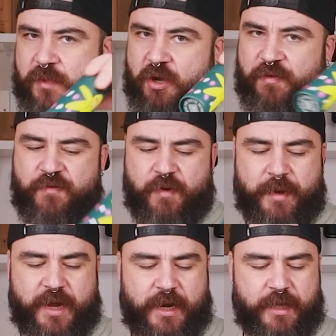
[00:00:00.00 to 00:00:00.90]
coffee from
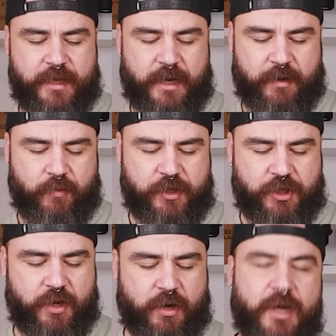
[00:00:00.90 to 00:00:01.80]
a calendar,
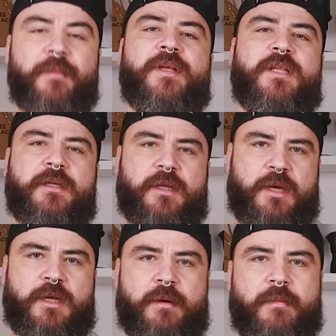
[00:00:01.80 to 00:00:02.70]
which you are limited
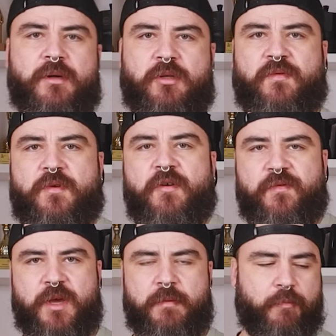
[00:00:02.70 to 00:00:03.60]
in amount of coffee.